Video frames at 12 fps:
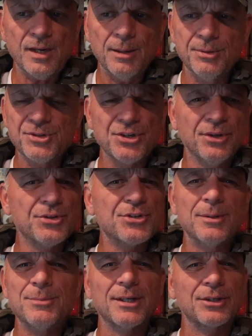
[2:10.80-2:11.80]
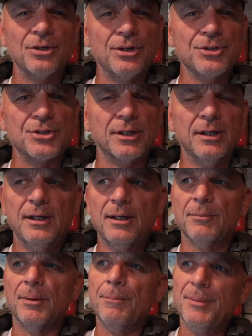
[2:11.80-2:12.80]
But it's all the same technology.
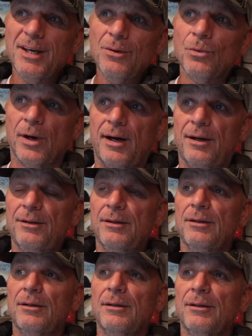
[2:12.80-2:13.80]
But meanwhile,